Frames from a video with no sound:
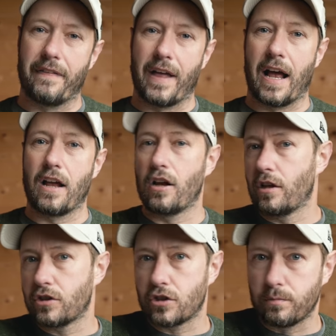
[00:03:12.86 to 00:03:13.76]
that
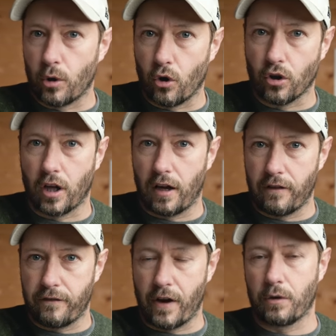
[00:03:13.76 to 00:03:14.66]
smaller
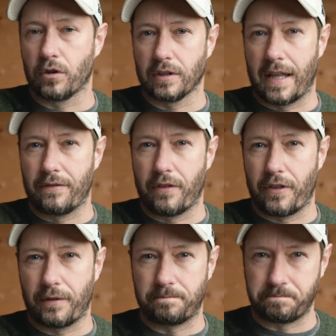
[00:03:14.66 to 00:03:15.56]
focal
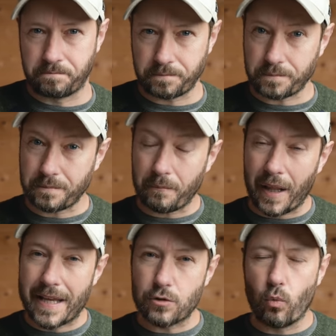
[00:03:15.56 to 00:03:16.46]
length.
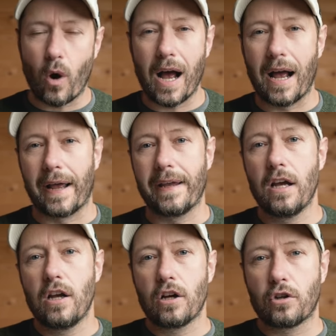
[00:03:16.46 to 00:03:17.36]
It's why
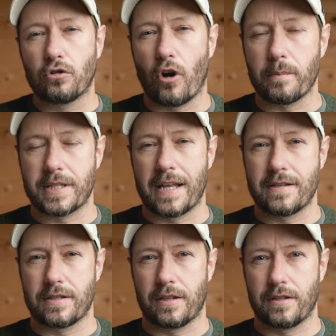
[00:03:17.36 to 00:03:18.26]
crop
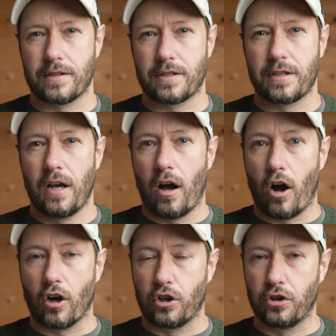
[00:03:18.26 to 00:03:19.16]
sensors
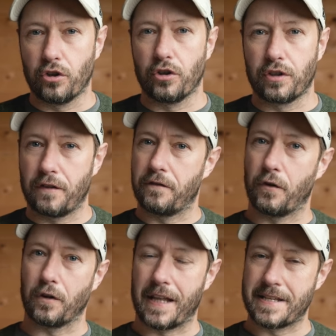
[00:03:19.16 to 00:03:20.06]
are good
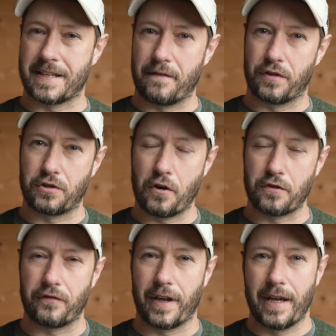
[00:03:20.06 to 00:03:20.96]
for landscape
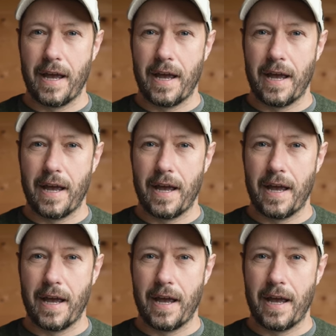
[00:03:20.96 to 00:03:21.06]
photography,